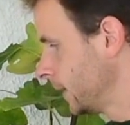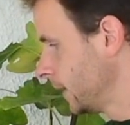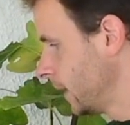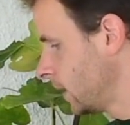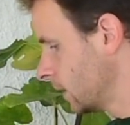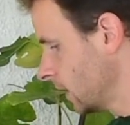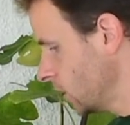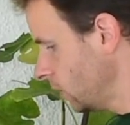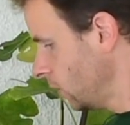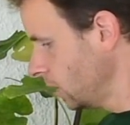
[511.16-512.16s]
Yes,
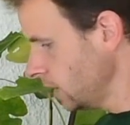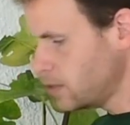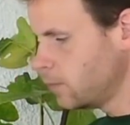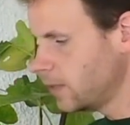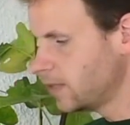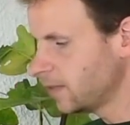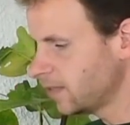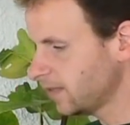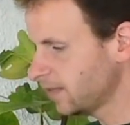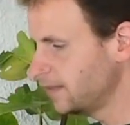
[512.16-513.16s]
you should plant the
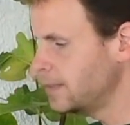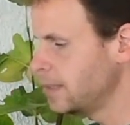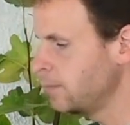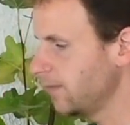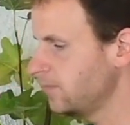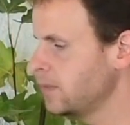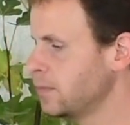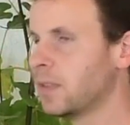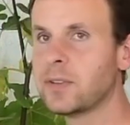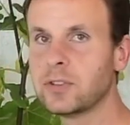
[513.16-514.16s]
cutting as deep as
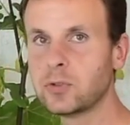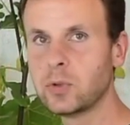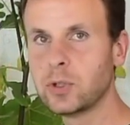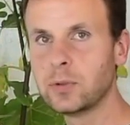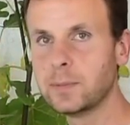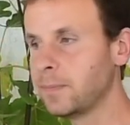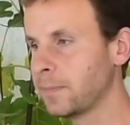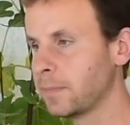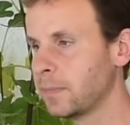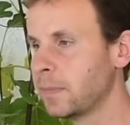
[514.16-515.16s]
possible in the soil.
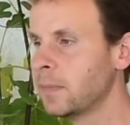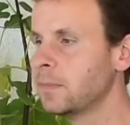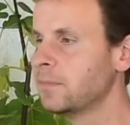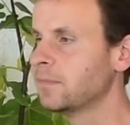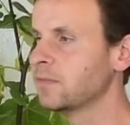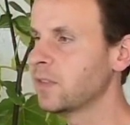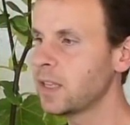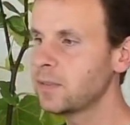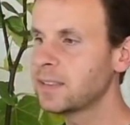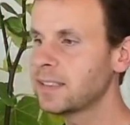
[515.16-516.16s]
So I
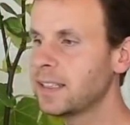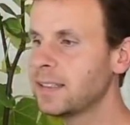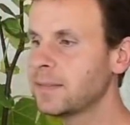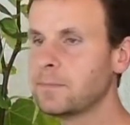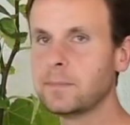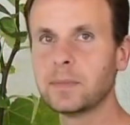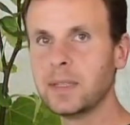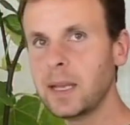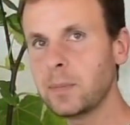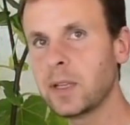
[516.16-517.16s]
would say
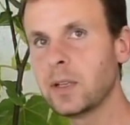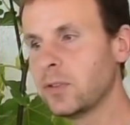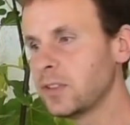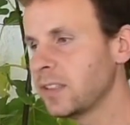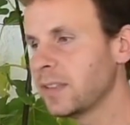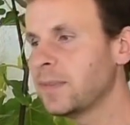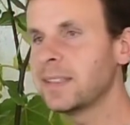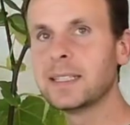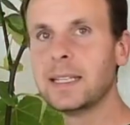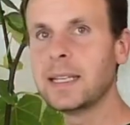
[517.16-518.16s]
the upper node should just be
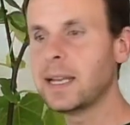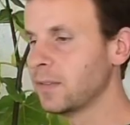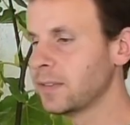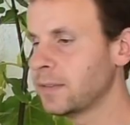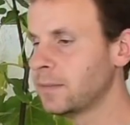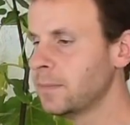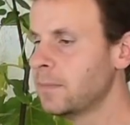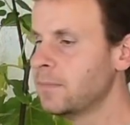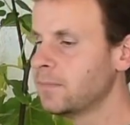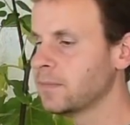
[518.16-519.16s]
sticking out.
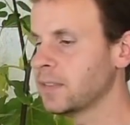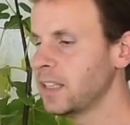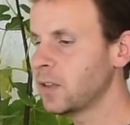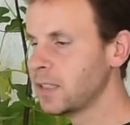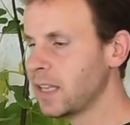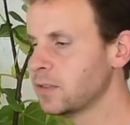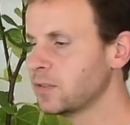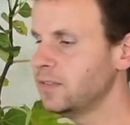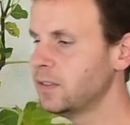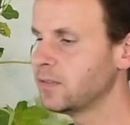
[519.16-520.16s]
The lower node,
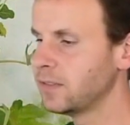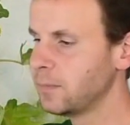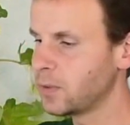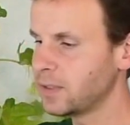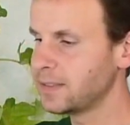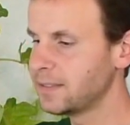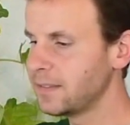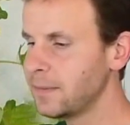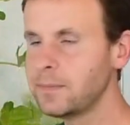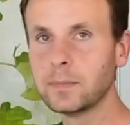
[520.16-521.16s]
those are the points
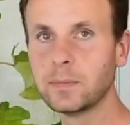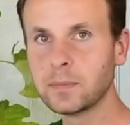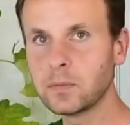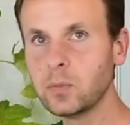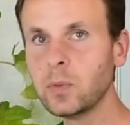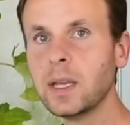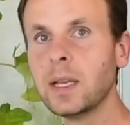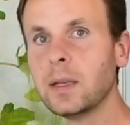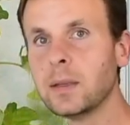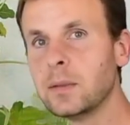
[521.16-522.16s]

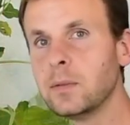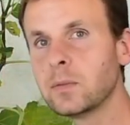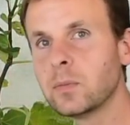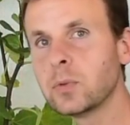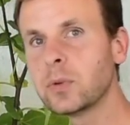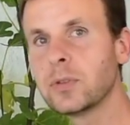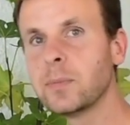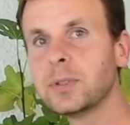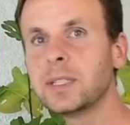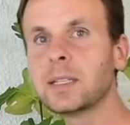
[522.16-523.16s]
where roots
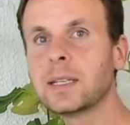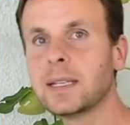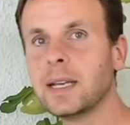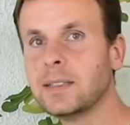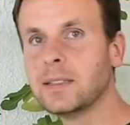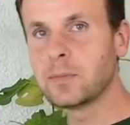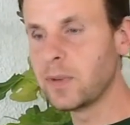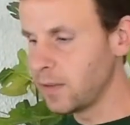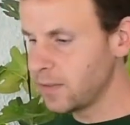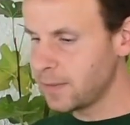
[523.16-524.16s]
particularly like to sprout,